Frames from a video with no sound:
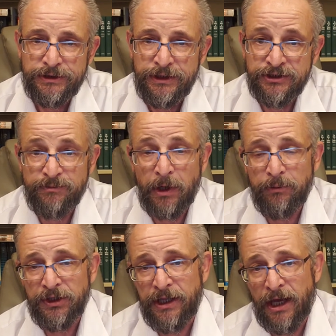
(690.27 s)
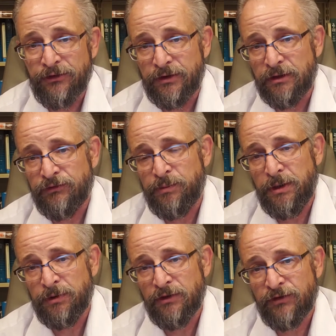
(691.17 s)
It is a public gathering of the
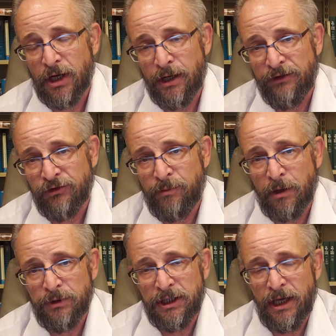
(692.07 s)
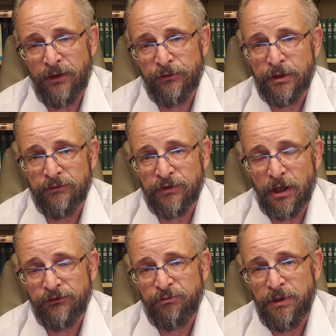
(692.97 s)
people of God, it is a public gathering of
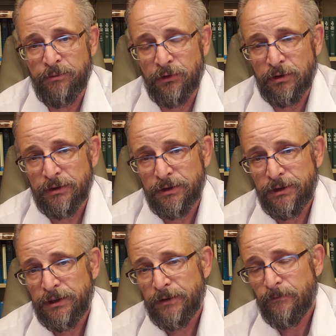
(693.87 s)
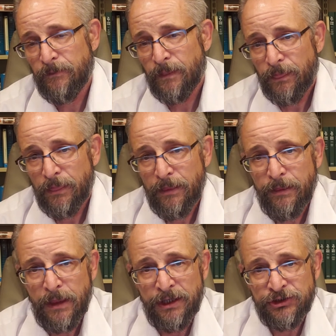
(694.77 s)
God's people
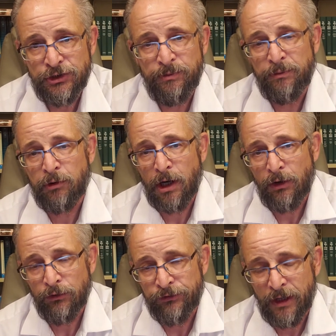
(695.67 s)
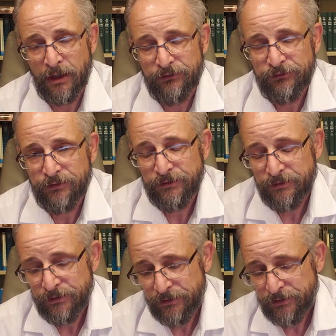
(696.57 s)
and it should be prioritized.
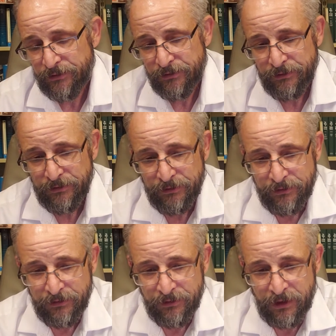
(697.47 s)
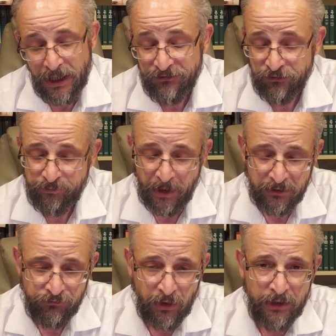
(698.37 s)
And I
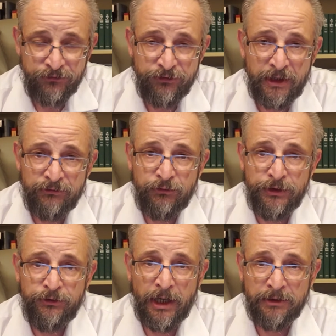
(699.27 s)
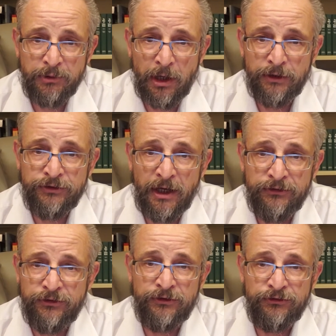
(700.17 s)
suspect, friends, that if we do not
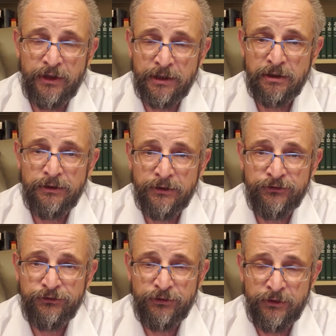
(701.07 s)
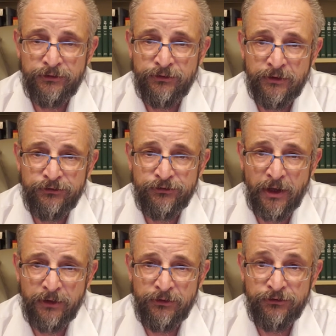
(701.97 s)
prioritize this thing, this, this, this,
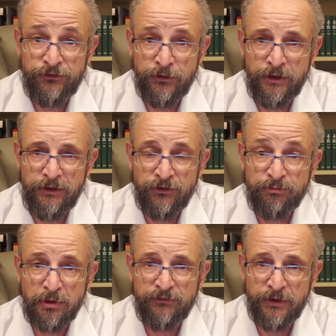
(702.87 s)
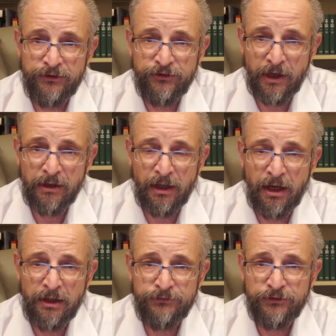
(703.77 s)
uh, this duty, this privilege in our
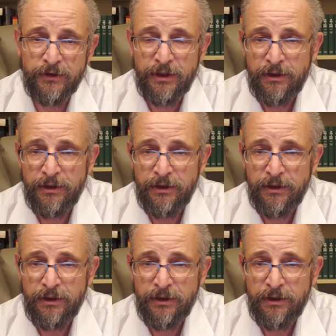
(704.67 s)
lives,